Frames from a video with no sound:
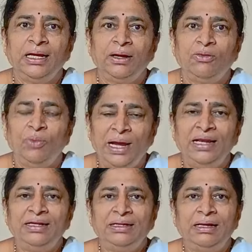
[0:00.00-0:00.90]

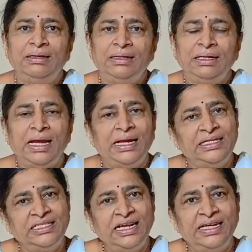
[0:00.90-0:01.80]
violet color and
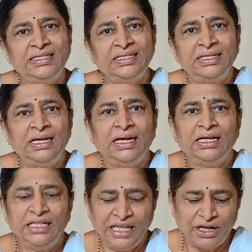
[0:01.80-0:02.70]
shades
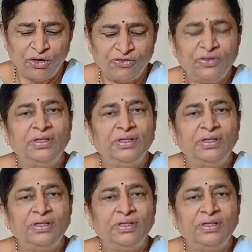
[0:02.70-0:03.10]
thereof.